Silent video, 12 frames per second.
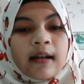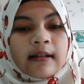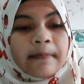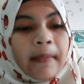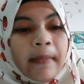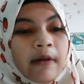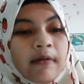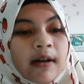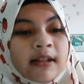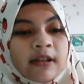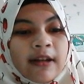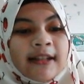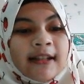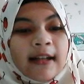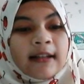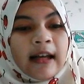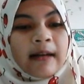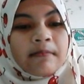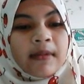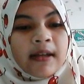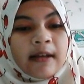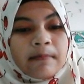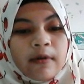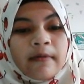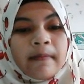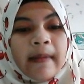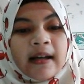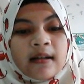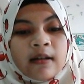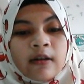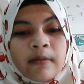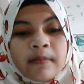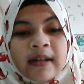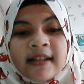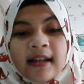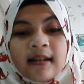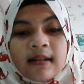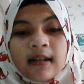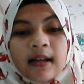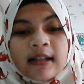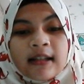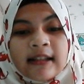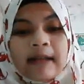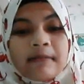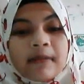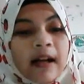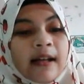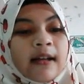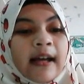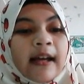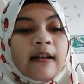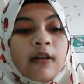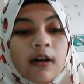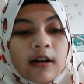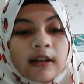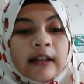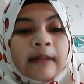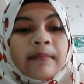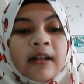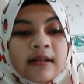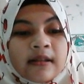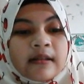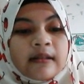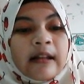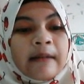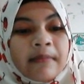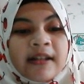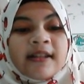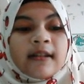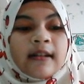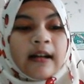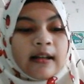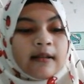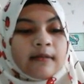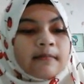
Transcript: The power situation can be improved by a combination steam dryer and low temperature dryer.